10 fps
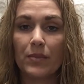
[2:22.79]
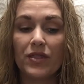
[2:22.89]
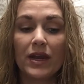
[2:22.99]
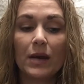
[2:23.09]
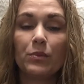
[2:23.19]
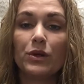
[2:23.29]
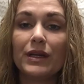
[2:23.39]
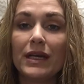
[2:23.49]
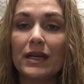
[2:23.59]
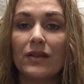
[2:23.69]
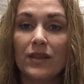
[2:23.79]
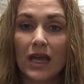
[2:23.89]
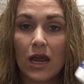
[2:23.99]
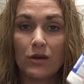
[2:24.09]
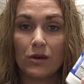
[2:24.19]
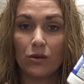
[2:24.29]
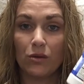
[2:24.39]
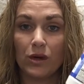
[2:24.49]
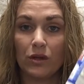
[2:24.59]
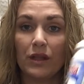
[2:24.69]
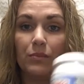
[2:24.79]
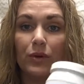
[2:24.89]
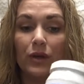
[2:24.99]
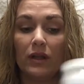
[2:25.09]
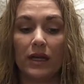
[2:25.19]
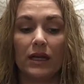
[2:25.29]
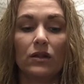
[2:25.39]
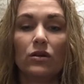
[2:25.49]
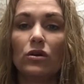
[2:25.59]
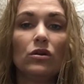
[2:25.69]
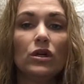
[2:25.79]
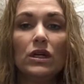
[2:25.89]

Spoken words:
but then I'm going to get the carrier oil and put like a little